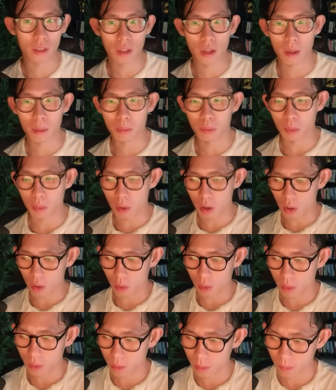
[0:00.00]
a.m.
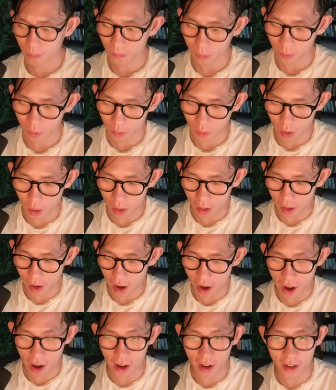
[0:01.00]
tomorrow. Right,
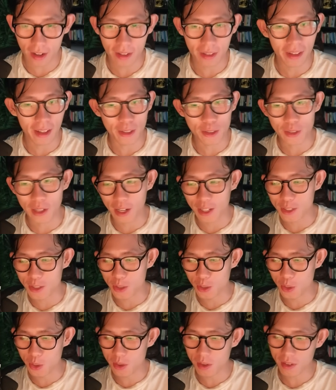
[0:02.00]
and as you guys
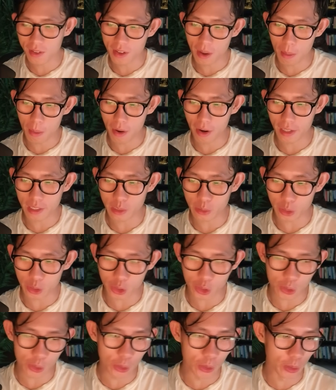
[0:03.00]
know, your boy has
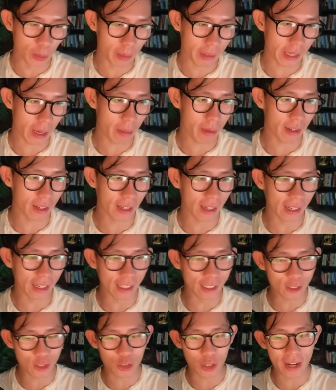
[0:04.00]
switched to become an
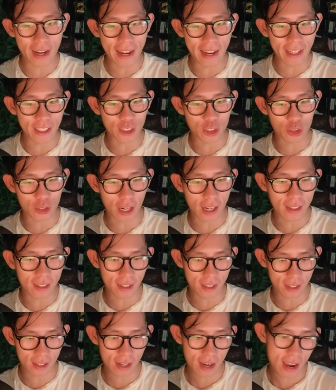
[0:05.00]
intraday
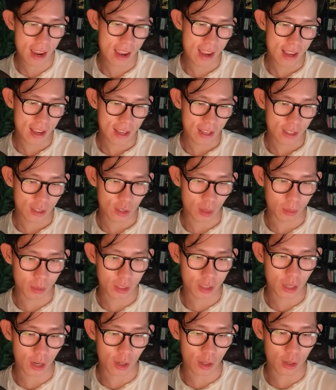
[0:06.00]
trader. So I'm just
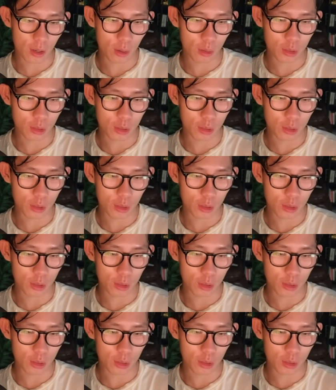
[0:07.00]
gonna close